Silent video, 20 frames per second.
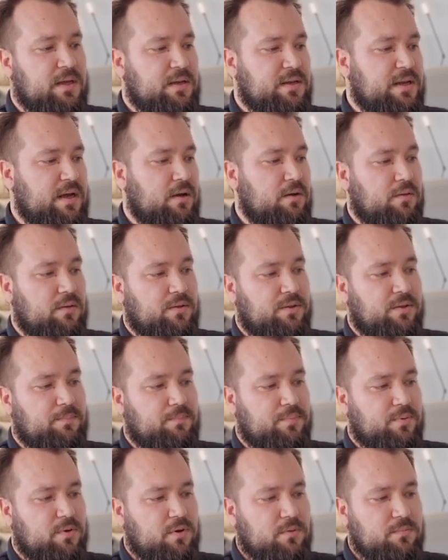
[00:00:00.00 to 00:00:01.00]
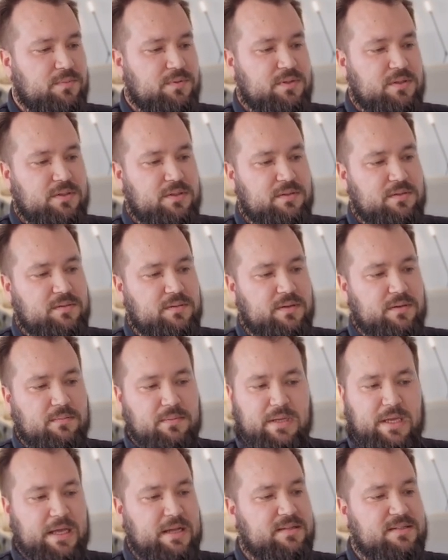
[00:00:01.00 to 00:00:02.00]
Now, the prompt
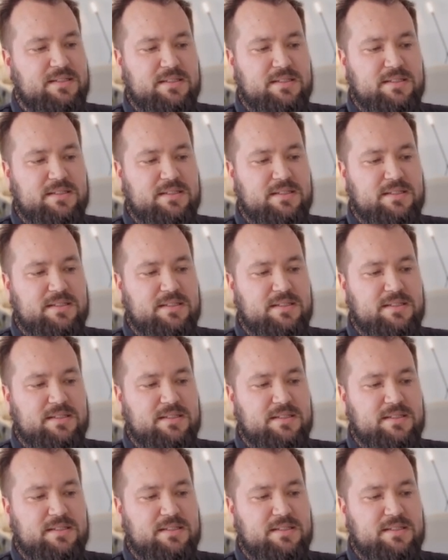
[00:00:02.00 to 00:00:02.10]
can